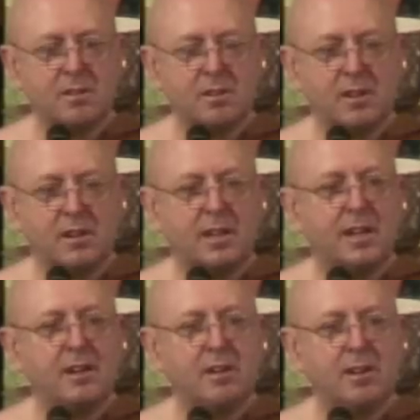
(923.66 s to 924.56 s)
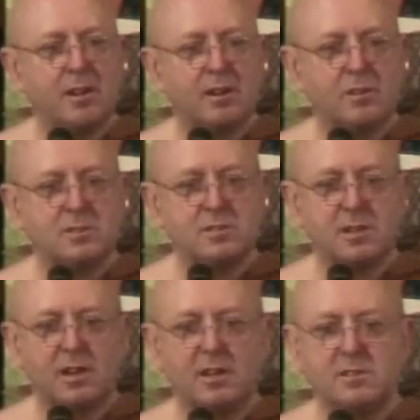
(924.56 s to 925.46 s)
And then he closed his
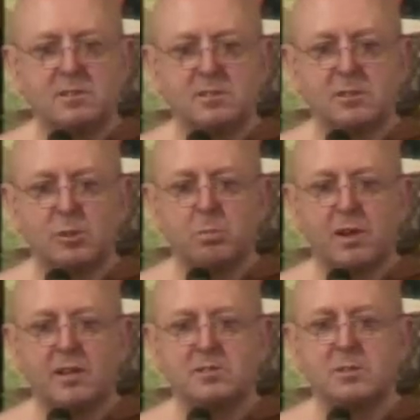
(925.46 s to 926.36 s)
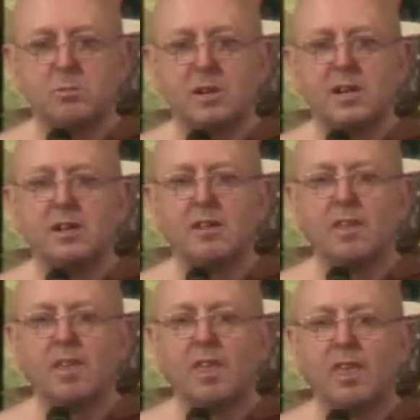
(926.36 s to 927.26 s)
eyes and passed away.
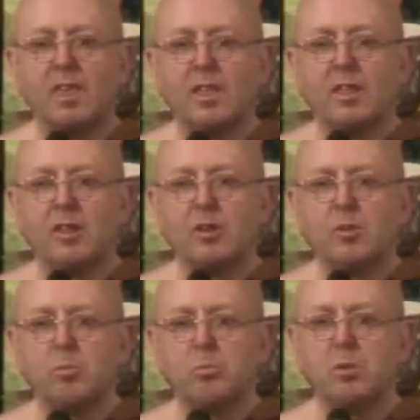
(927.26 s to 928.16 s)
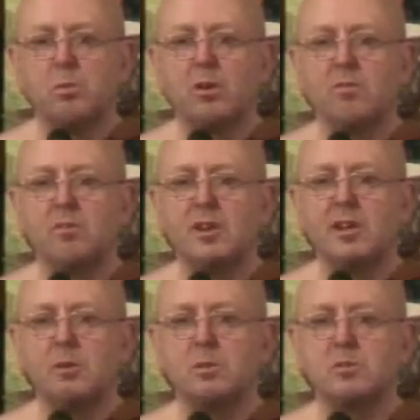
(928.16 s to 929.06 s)
But what
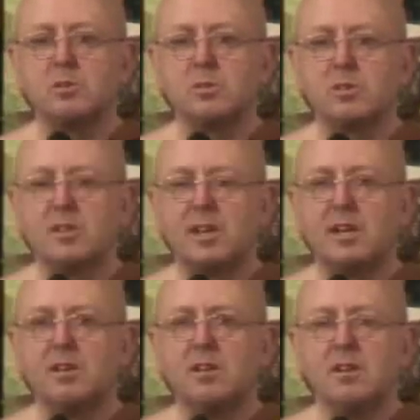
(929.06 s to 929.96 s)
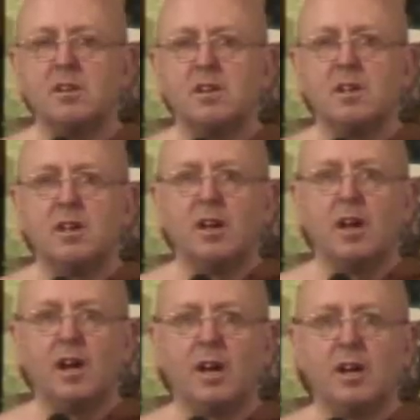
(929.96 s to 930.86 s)
really took them
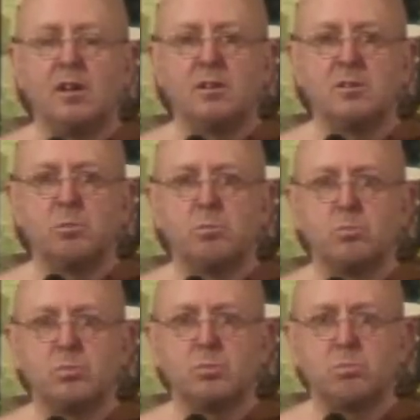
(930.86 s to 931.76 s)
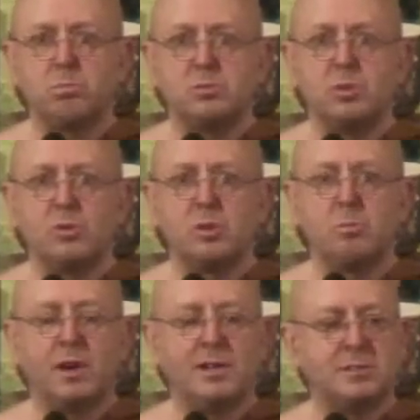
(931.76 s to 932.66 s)

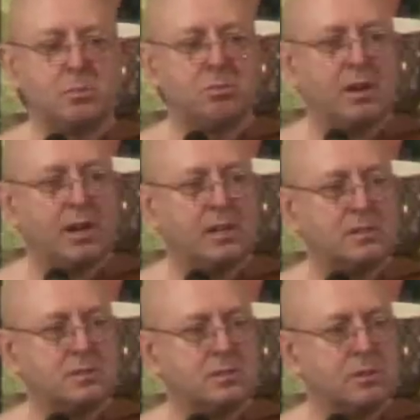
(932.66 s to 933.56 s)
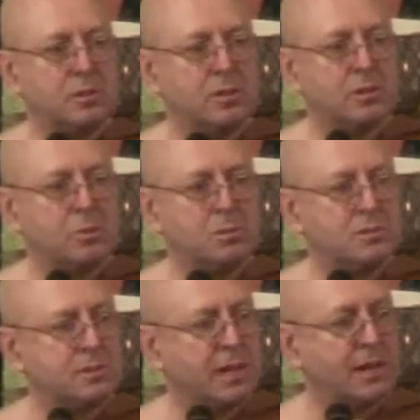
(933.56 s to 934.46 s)
by surprise was that